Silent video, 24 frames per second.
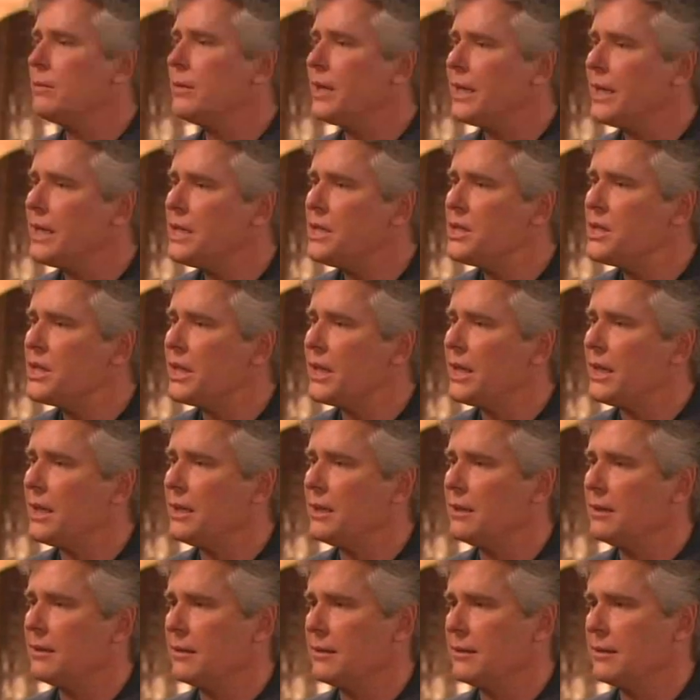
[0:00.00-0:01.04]
about AJ?
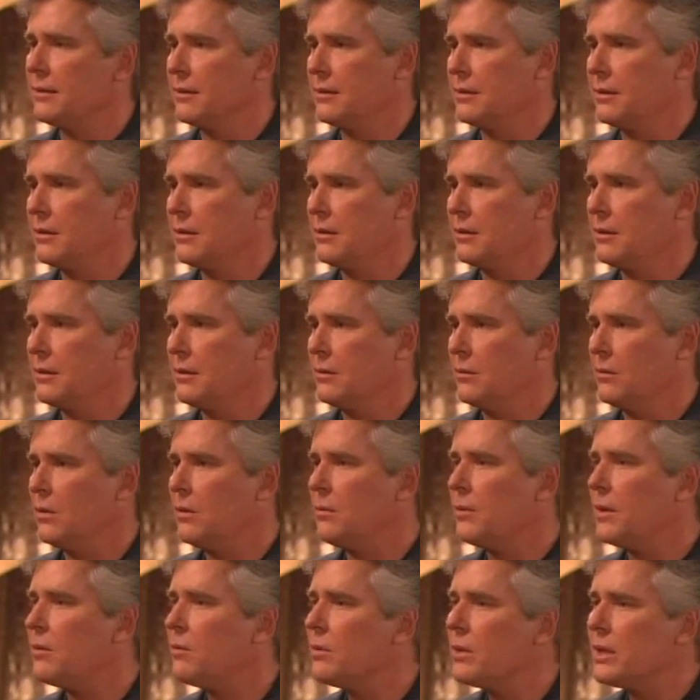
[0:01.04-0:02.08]
What
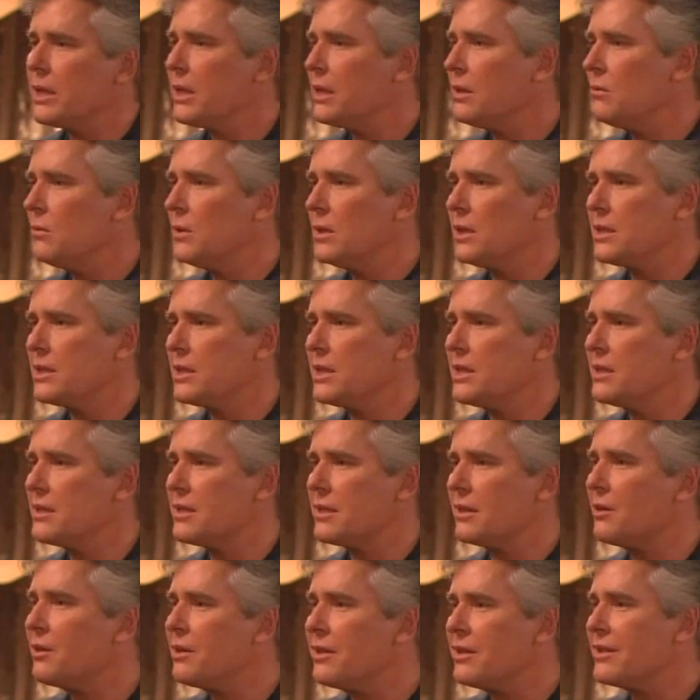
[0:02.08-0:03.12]
about what he wants? He's
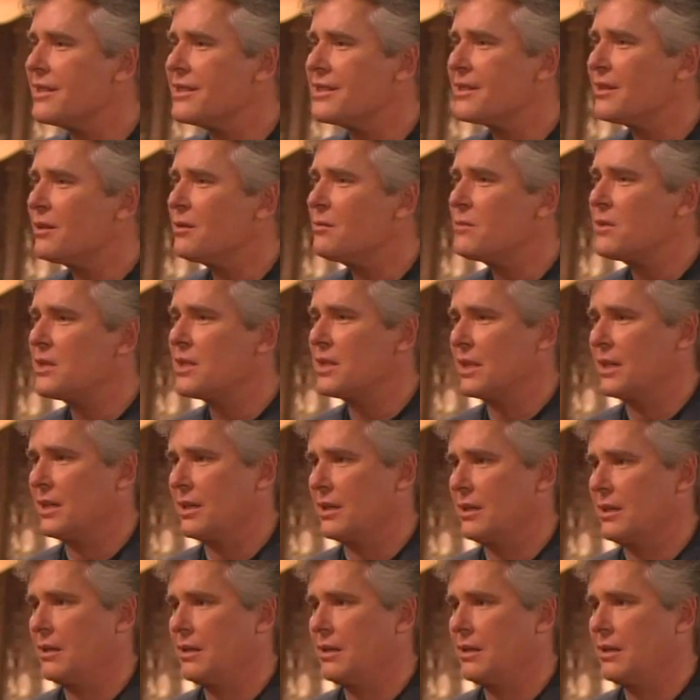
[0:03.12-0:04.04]
hurting, he's homesick.